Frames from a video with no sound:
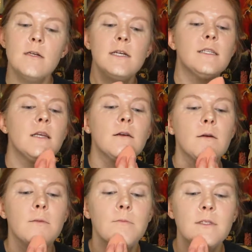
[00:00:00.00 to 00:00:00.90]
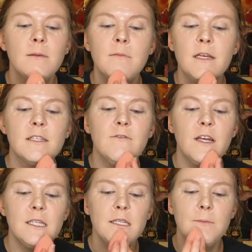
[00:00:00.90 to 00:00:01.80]
It has like some like
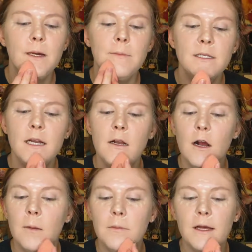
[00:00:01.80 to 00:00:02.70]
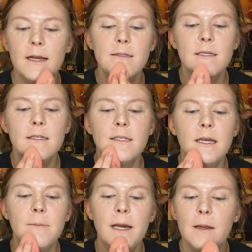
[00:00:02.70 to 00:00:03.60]
fancy peptide complex that's
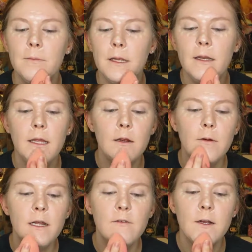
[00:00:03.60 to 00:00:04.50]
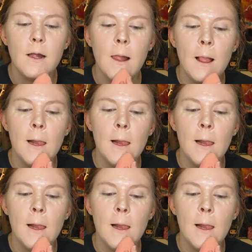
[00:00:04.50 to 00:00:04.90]
like patent pending or whatever.